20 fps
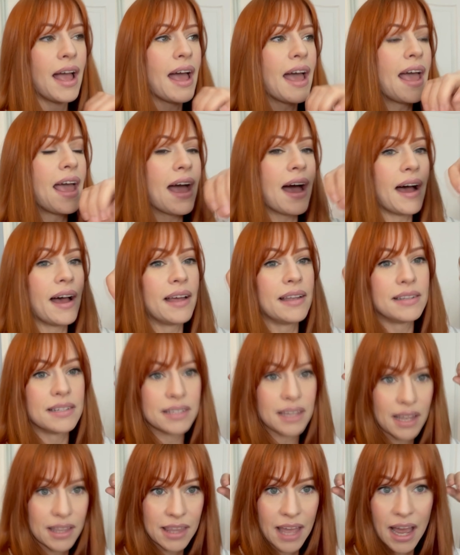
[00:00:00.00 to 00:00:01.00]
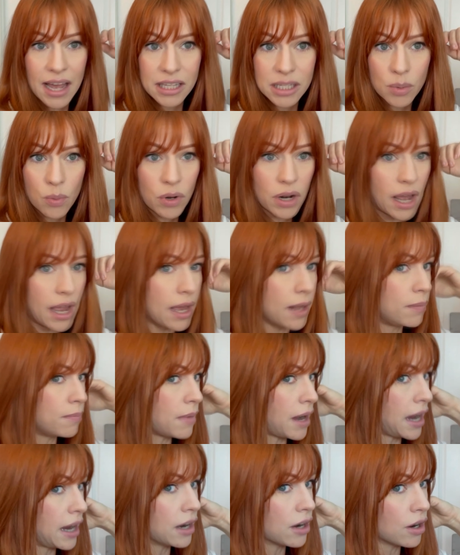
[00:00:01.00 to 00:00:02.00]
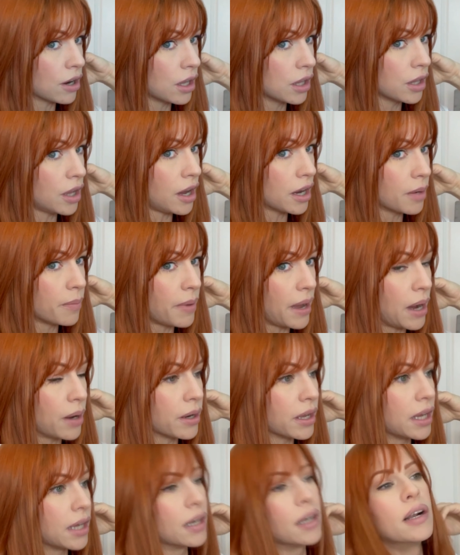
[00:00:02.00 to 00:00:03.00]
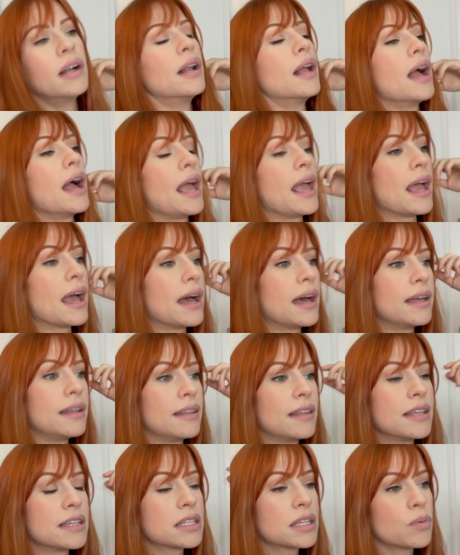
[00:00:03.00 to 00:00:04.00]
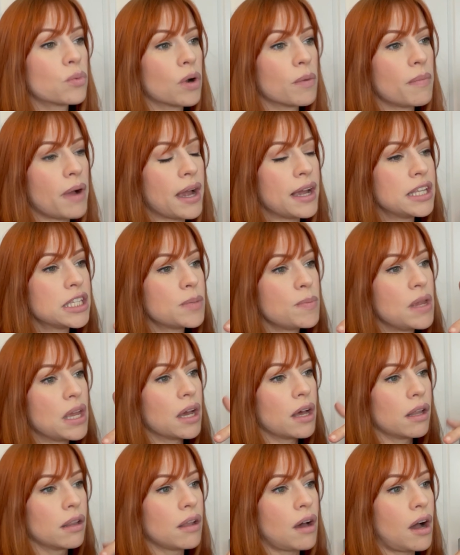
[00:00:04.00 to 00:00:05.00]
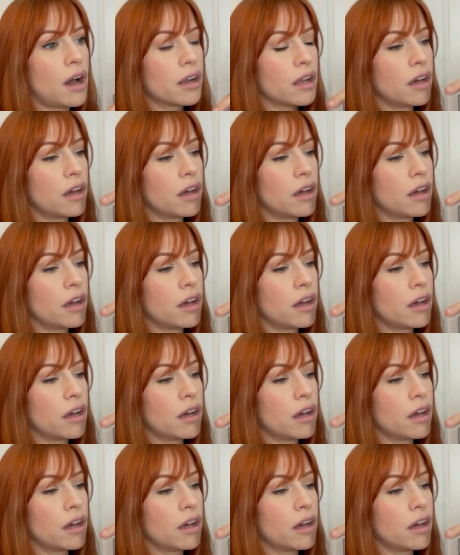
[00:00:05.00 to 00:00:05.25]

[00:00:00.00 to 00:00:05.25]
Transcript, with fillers: And that's what I admire a lot about it. And this reminds me a lot